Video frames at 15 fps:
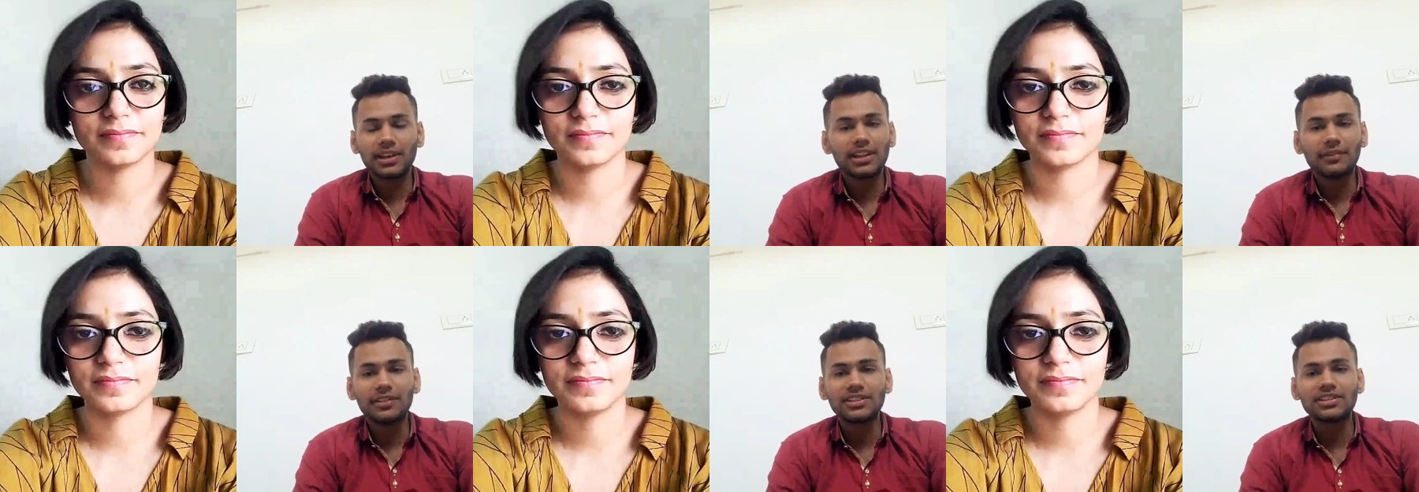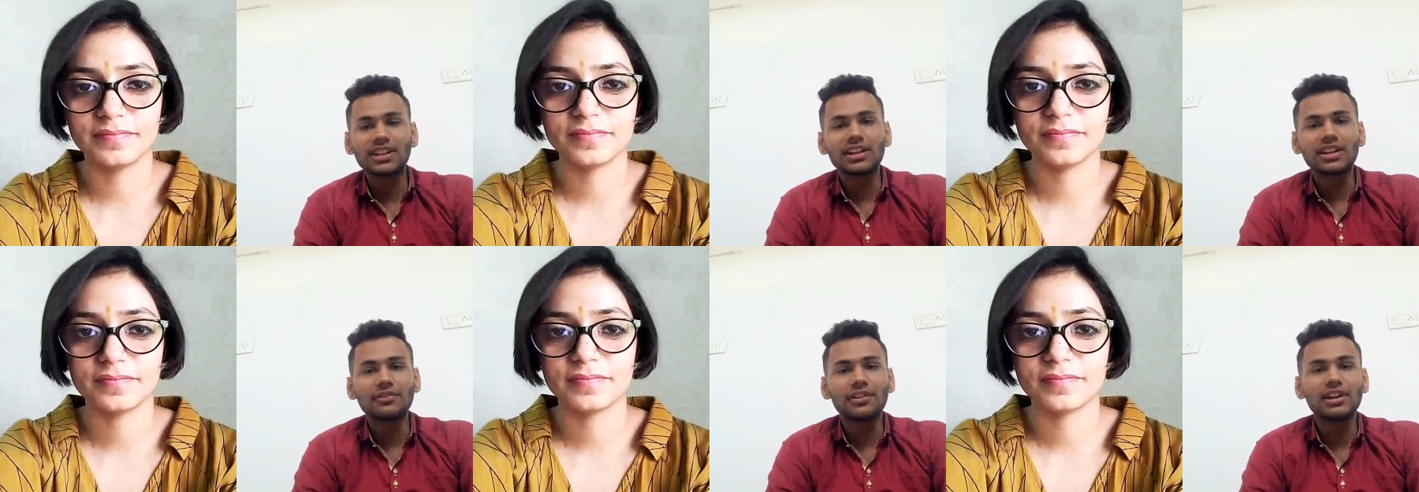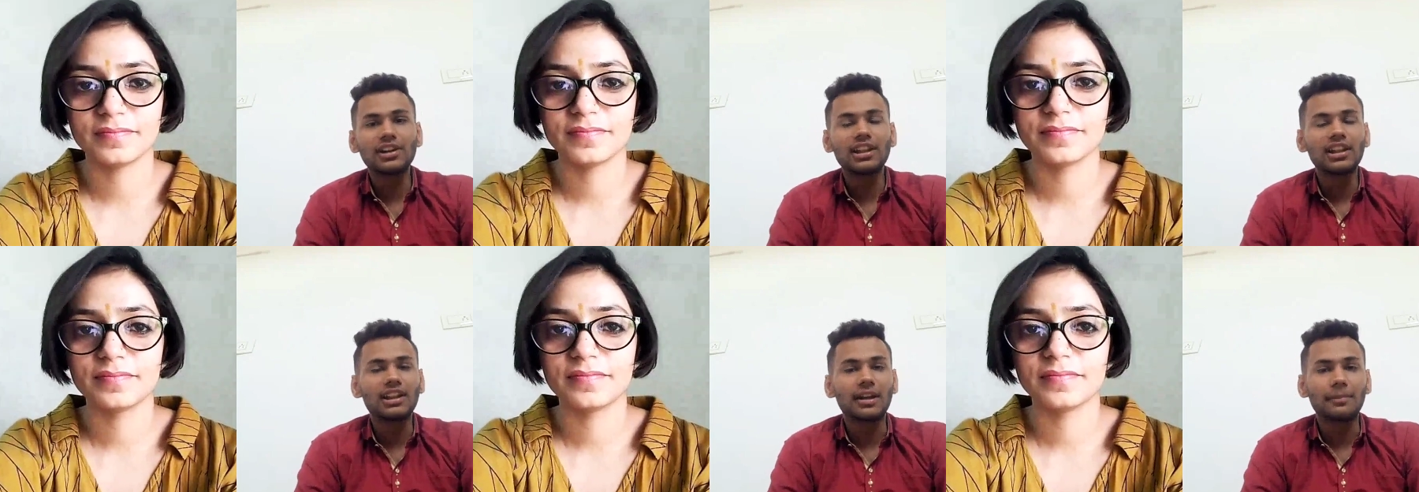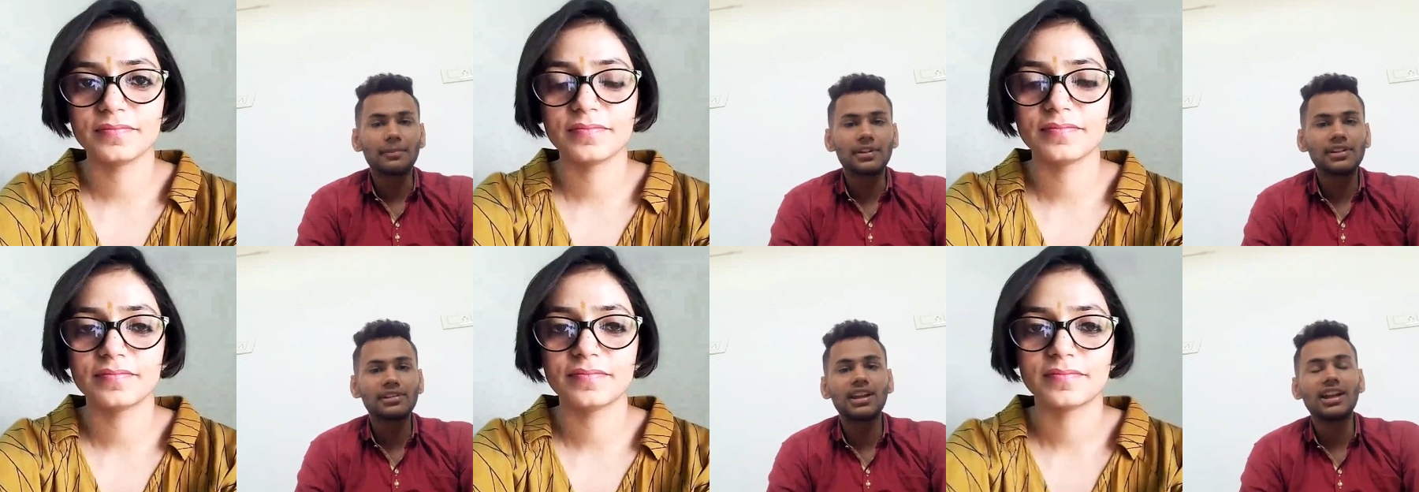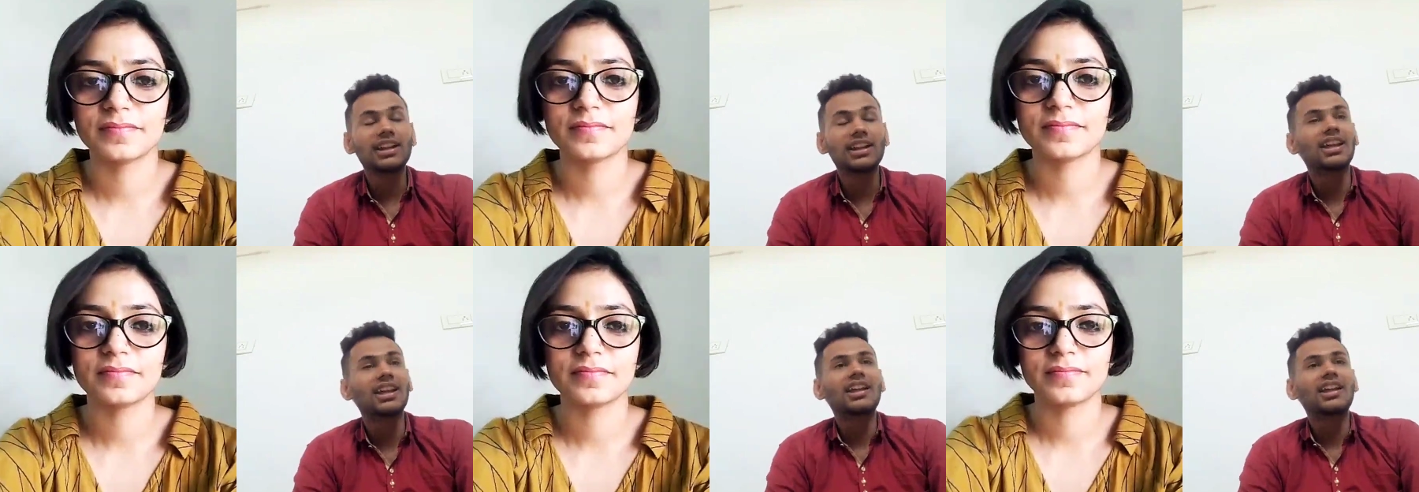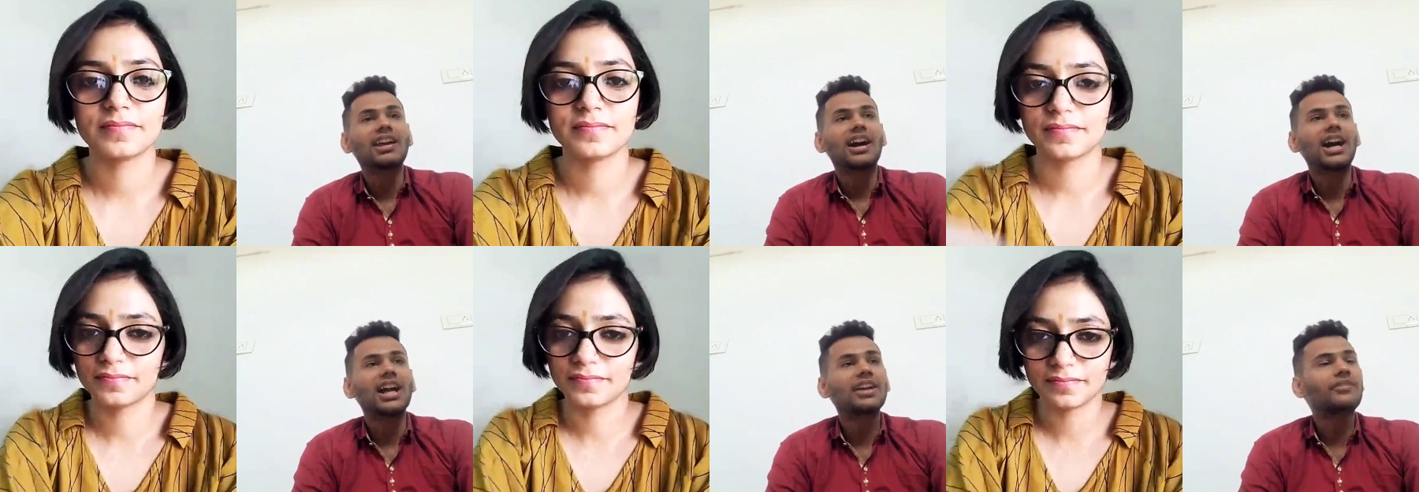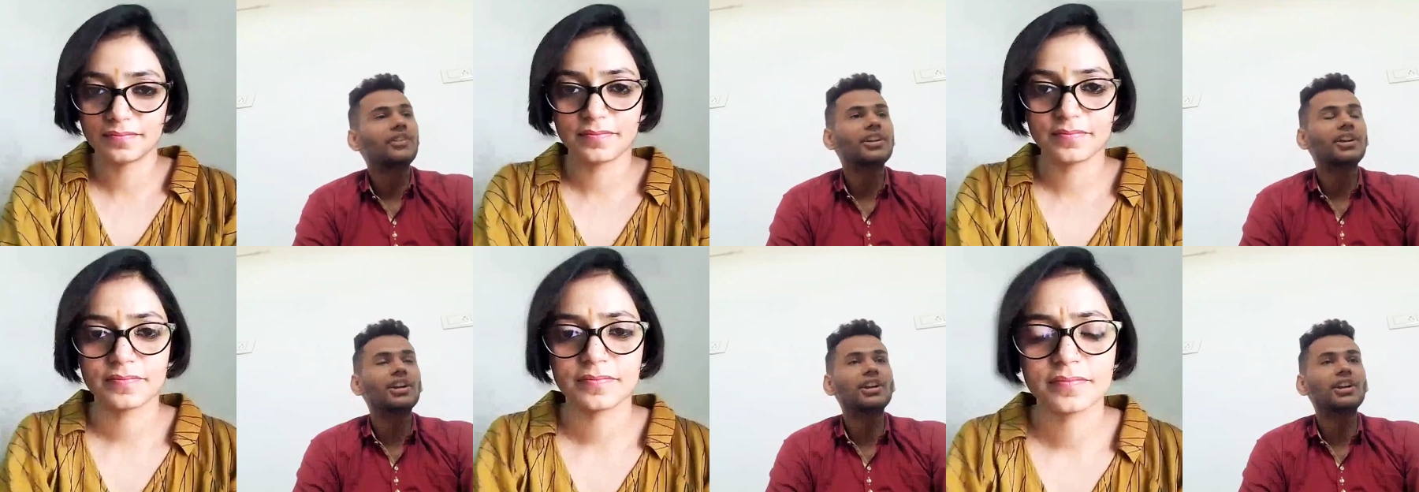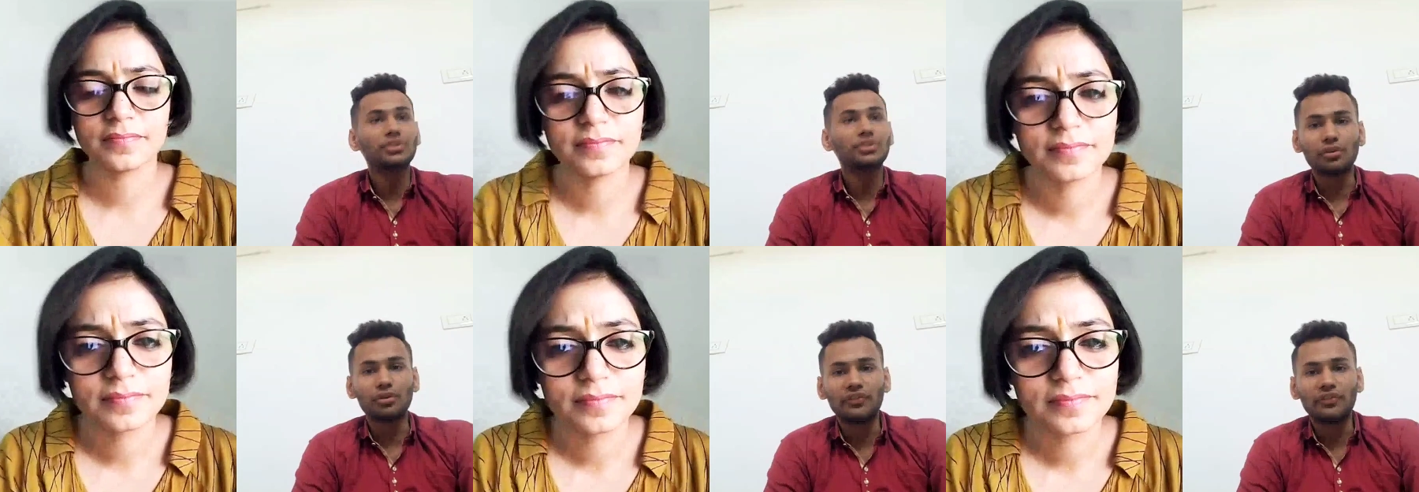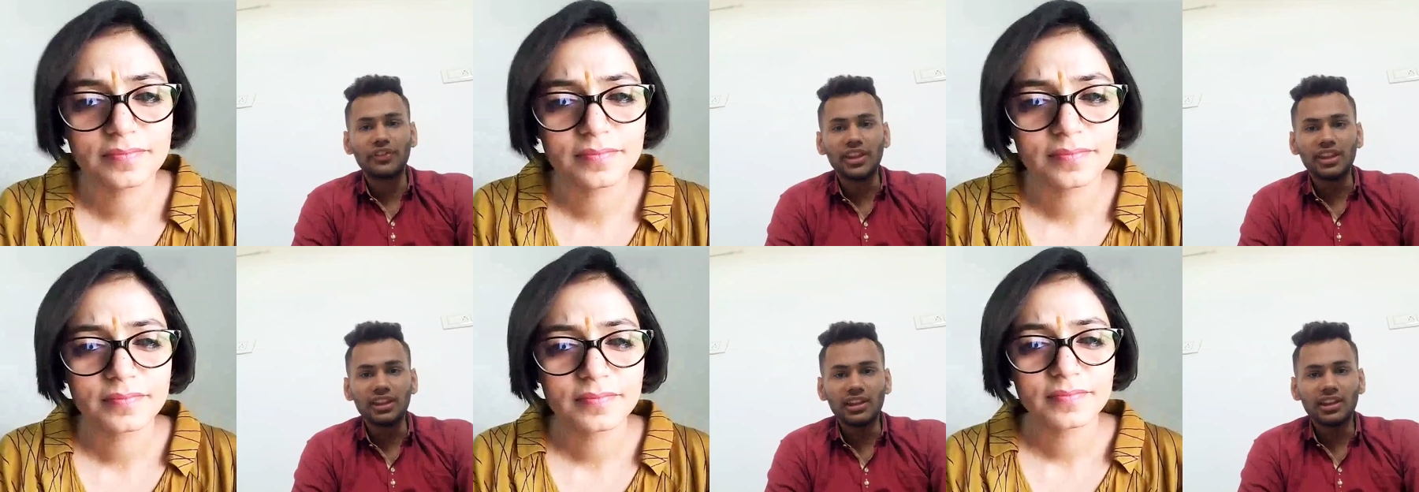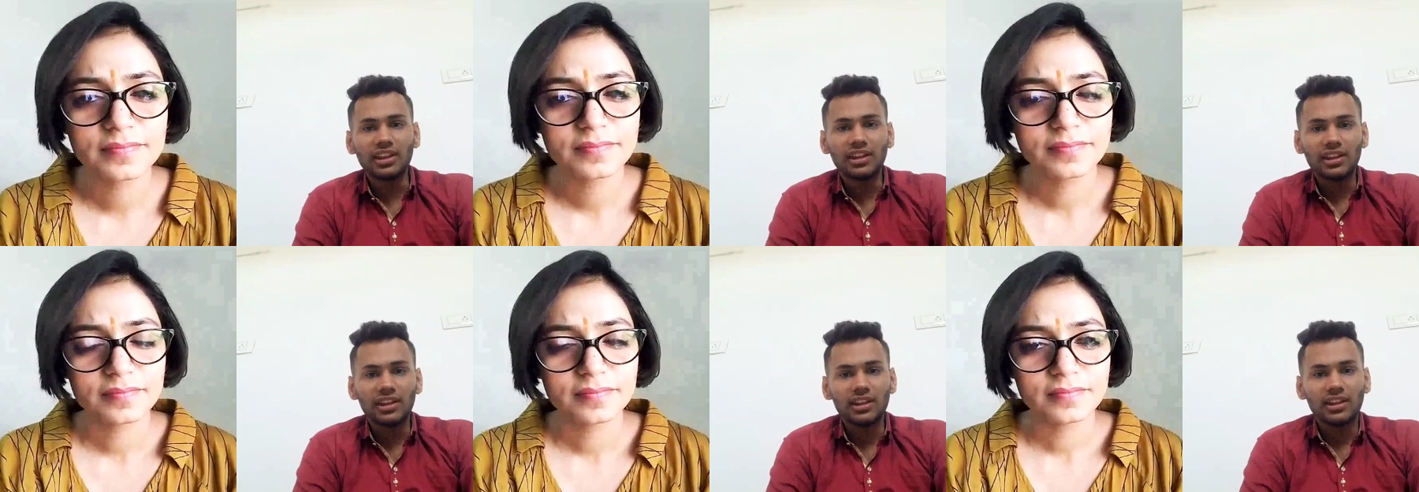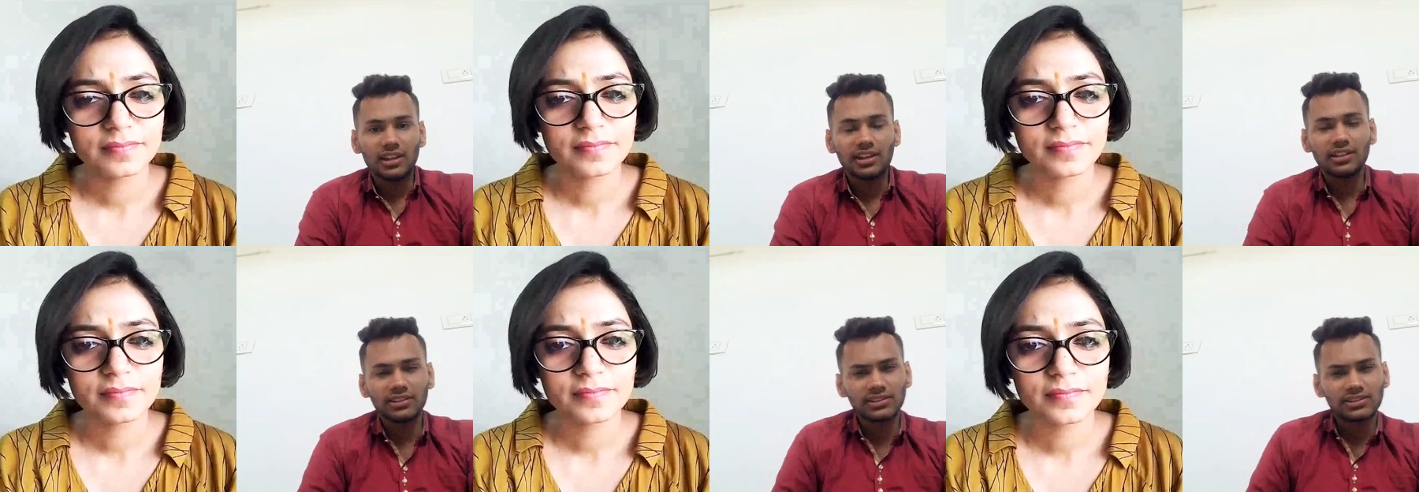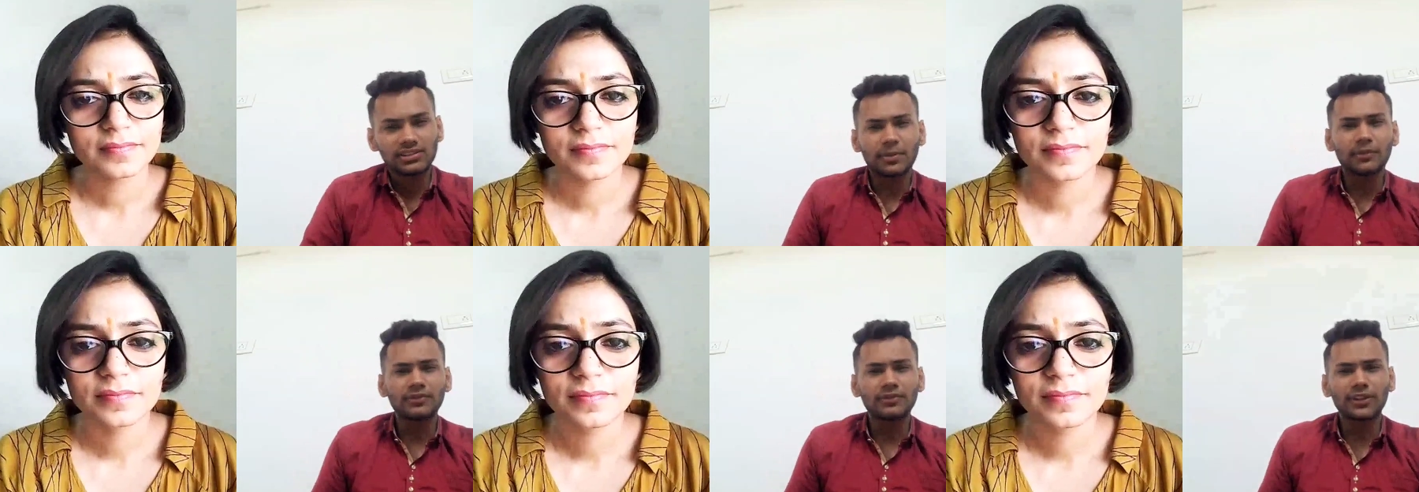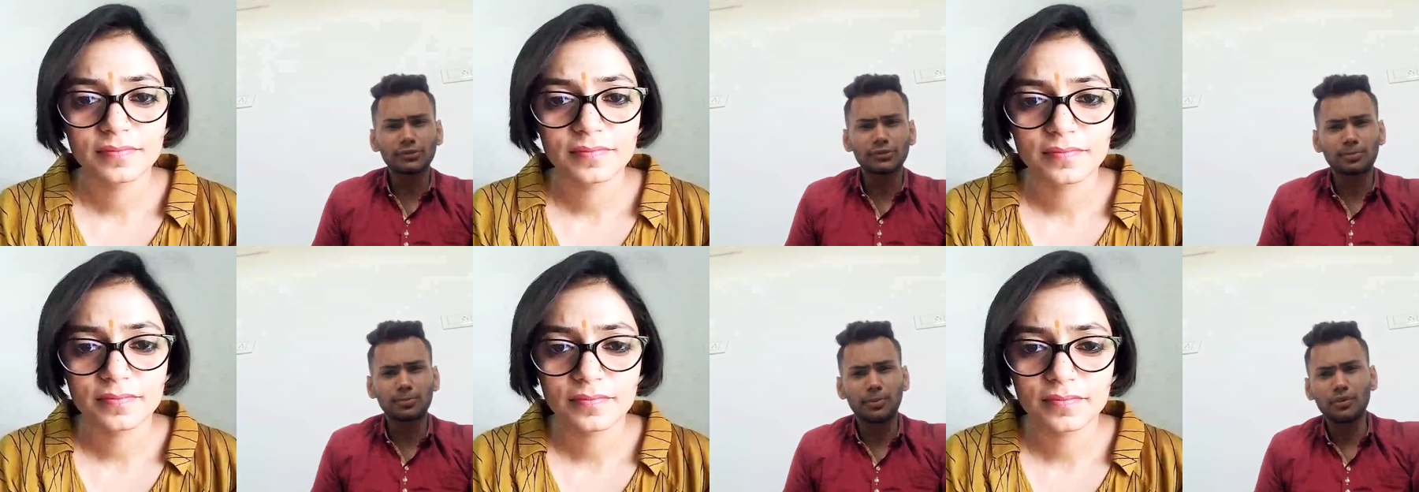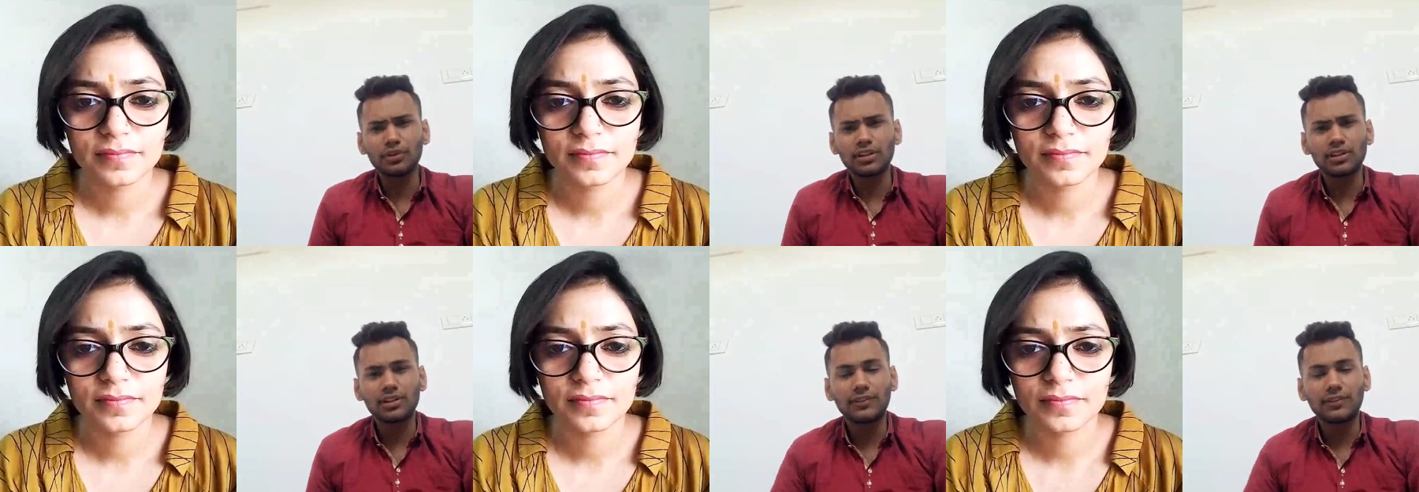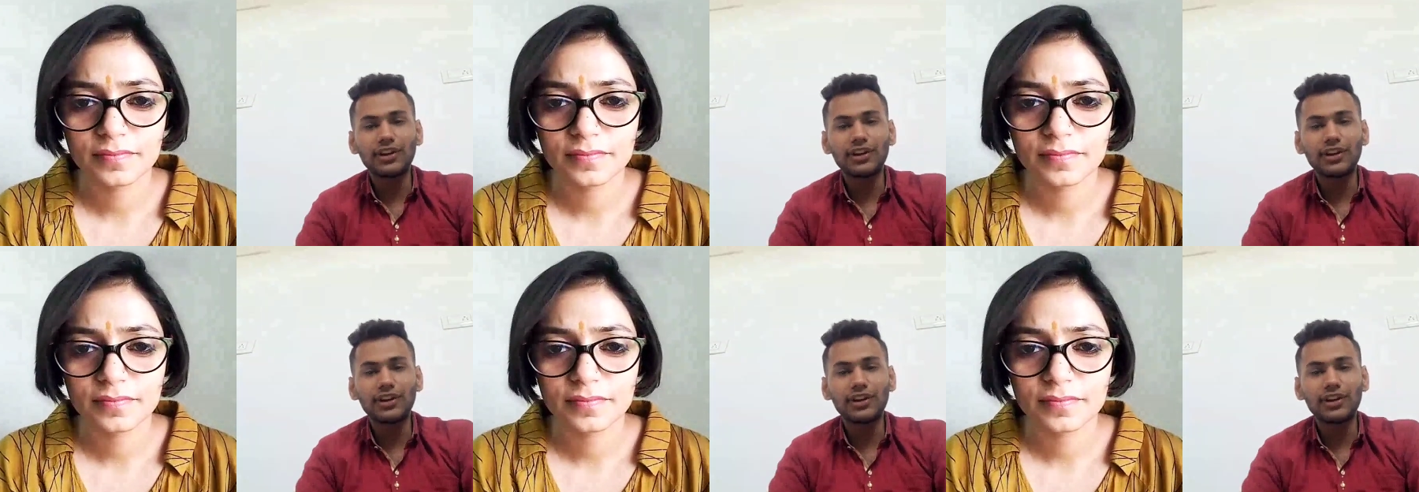Speaker 1: my 11th standard. That I won a trophy in some of the sport.